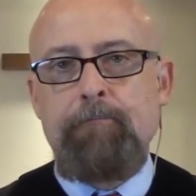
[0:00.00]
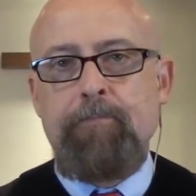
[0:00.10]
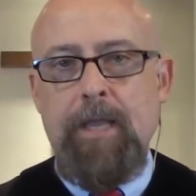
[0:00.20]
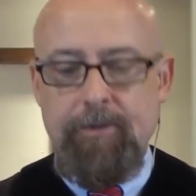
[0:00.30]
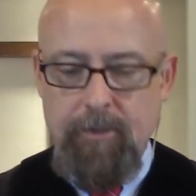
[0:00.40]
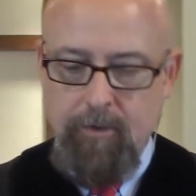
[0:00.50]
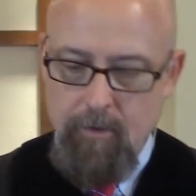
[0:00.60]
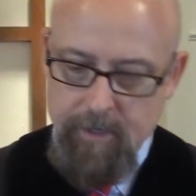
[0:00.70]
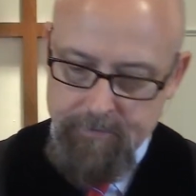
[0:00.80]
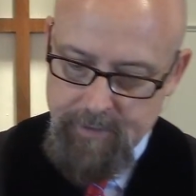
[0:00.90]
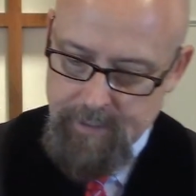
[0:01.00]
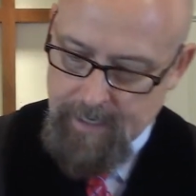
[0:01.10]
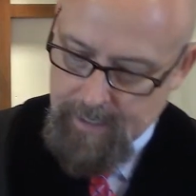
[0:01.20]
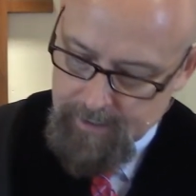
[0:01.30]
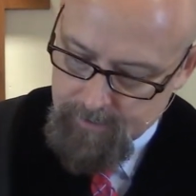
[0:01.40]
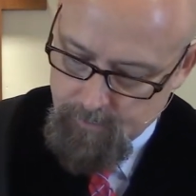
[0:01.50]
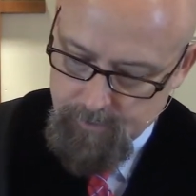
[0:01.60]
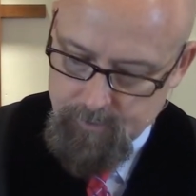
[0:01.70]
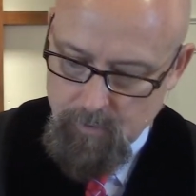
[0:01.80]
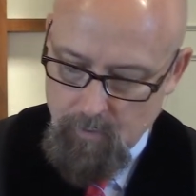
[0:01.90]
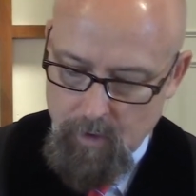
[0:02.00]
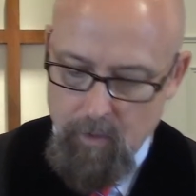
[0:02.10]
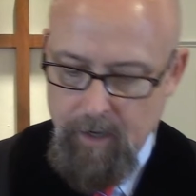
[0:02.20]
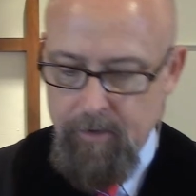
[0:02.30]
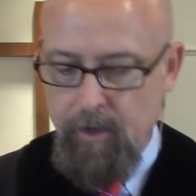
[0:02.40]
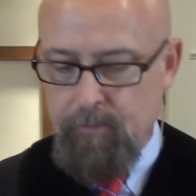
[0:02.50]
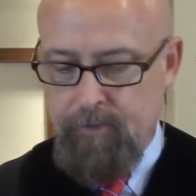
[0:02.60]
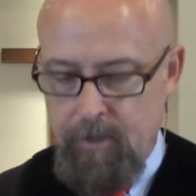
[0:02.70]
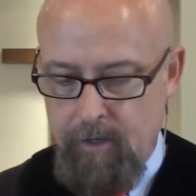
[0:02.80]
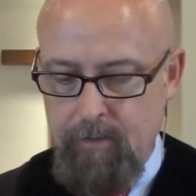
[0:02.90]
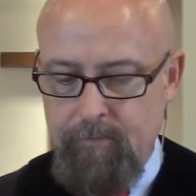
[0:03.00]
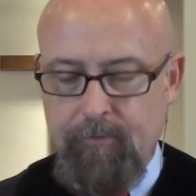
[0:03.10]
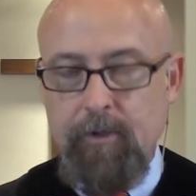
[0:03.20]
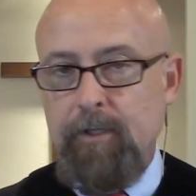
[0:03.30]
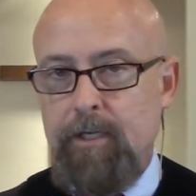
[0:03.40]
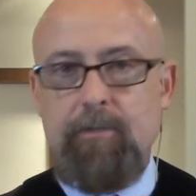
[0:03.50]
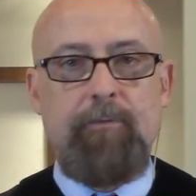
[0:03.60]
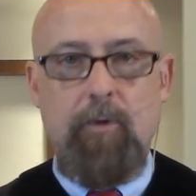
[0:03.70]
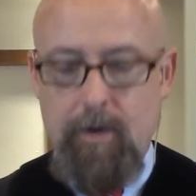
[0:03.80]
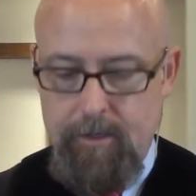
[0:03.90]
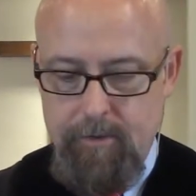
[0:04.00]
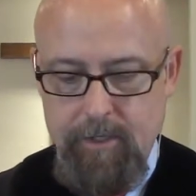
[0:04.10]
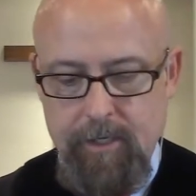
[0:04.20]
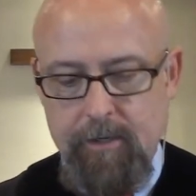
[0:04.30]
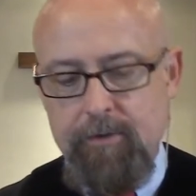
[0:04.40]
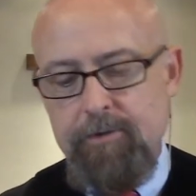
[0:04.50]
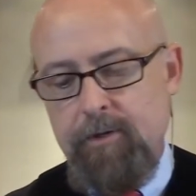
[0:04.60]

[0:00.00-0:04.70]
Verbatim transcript: And to Corinthianize was a well known term for at least 400 years.